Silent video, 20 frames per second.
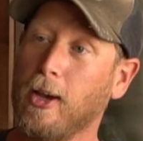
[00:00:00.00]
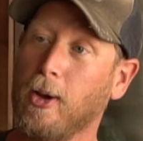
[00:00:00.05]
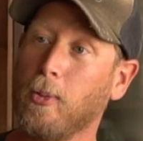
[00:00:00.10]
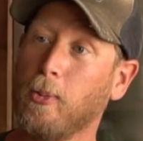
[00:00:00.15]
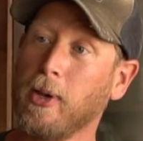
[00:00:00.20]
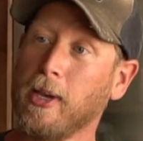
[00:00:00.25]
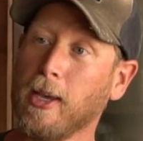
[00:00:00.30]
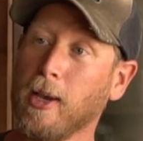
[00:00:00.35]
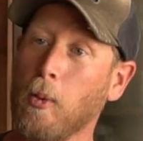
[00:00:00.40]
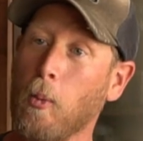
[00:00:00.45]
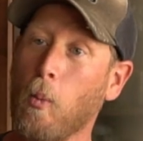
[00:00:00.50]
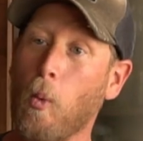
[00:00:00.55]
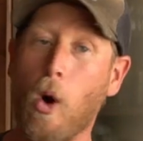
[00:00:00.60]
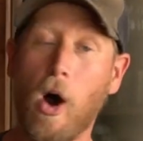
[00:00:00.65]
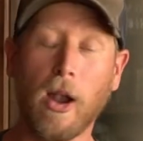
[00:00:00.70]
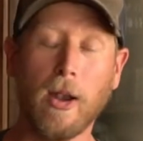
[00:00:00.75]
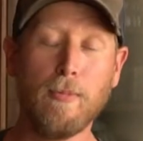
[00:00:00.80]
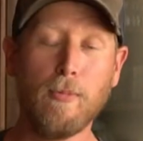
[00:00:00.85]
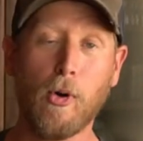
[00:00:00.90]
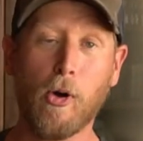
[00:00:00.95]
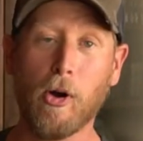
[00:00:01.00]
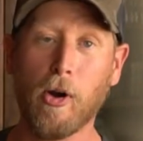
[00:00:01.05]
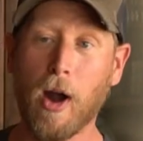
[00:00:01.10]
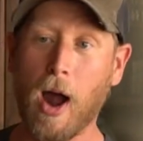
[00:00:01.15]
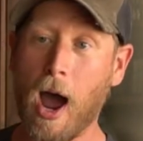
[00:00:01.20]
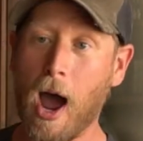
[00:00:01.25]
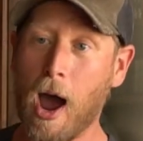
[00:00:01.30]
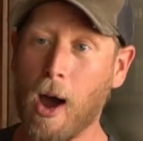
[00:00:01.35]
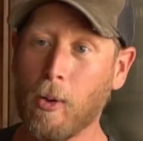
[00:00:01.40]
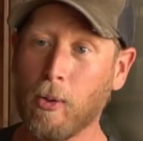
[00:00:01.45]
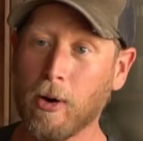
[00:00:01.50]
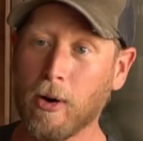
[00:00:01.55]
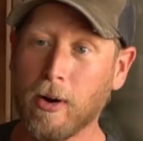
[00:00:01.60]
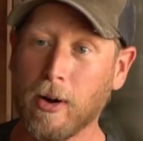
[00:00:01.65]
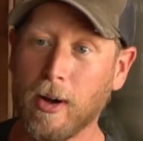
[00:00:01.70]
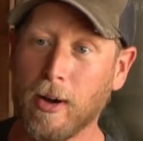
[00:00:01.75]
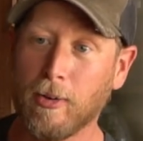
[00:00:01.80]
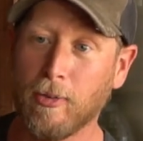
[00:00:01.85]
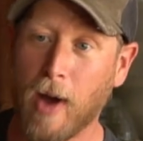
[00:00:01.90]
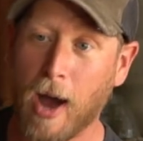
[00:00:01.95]
We get 1 more
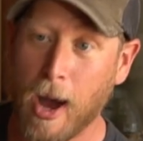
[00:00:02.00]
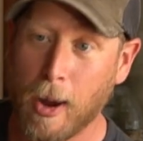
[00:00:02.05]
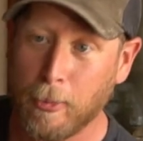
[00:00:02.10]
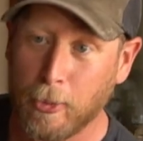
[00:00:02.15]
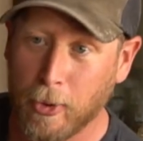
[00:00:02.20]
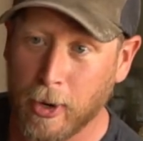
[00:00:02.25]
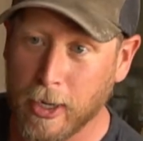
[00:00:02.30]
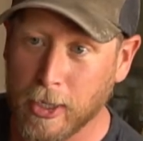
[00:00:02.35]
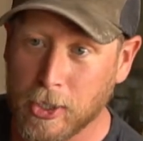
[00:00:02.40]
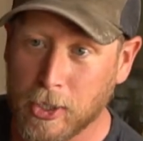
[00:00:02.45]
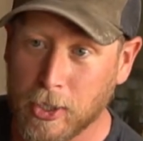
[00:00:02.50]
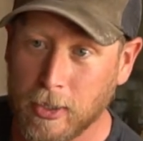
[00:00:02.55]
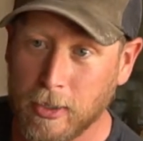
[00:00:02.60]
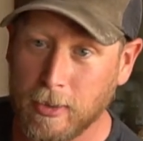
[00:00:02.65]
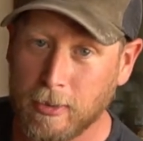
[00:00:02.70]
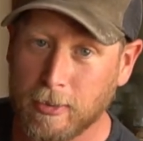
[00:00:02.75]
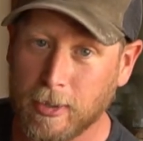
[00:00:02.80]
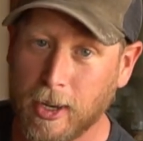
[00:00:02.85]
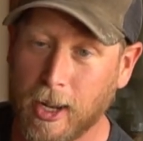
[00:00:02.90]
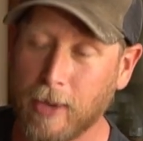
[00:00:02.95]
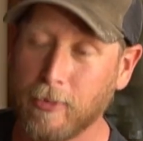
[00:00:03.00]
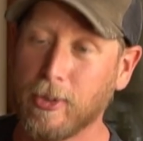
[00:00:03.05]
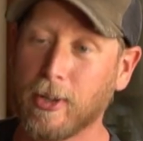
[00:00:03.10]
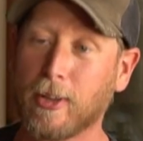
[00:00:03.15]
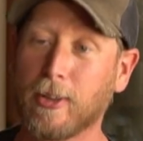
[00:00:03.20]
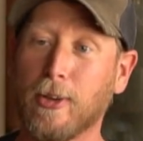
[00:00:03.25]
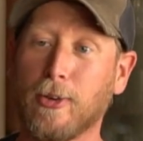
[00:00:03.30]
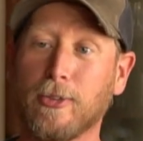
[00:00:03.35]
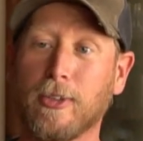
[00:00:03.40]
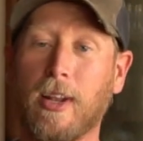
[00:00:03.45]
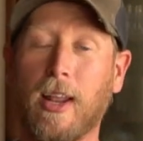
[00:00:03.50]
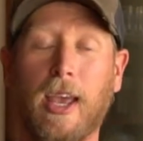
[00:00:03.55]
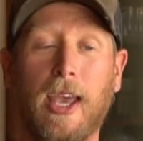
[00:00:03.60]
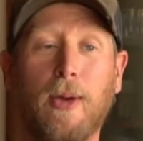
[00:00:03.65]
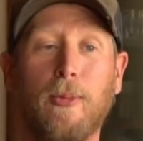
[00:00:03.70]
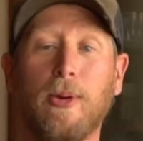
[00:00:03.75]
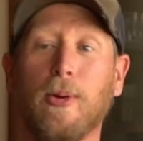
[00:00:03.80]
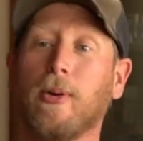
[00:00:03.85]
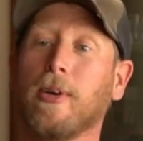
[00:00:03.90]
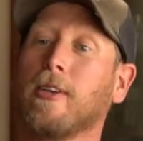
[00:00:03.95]
hour of operation. Instead of having to close at
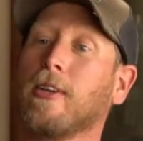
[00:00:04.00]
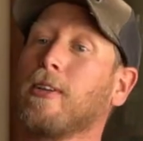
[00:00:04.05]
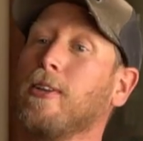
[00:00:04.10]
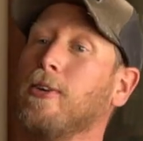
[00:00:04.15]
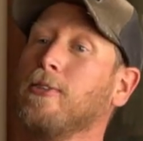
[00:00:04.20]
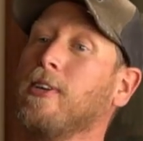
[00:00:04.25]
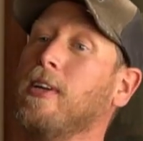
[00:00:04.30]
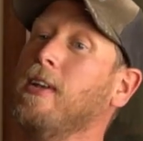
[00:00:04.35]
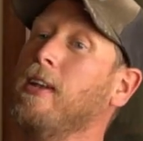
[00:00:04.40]
8, we will get to close at